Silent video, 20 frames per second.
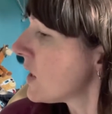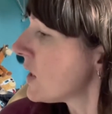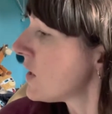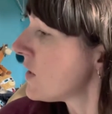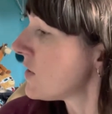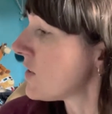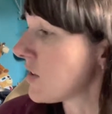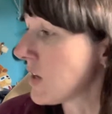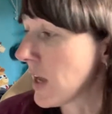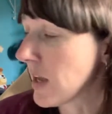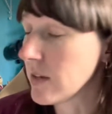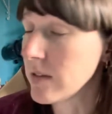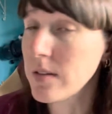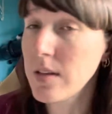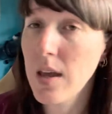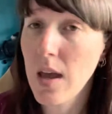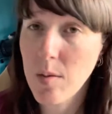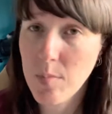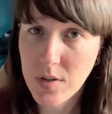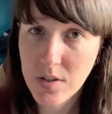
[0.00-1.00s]
So yes,
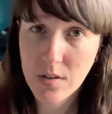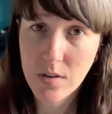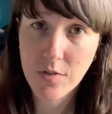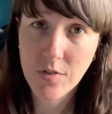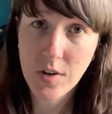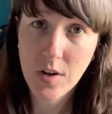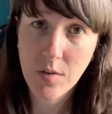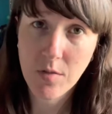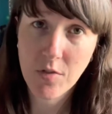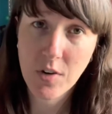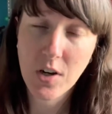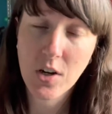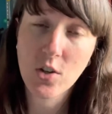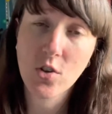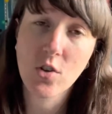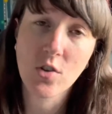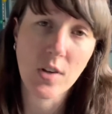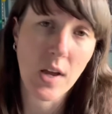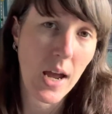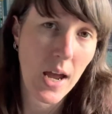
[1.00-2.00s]
get my delphinium finished
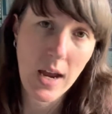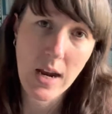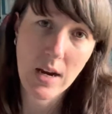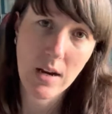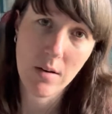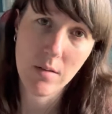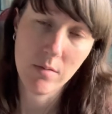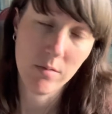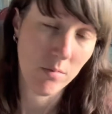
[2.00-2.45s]
because I hate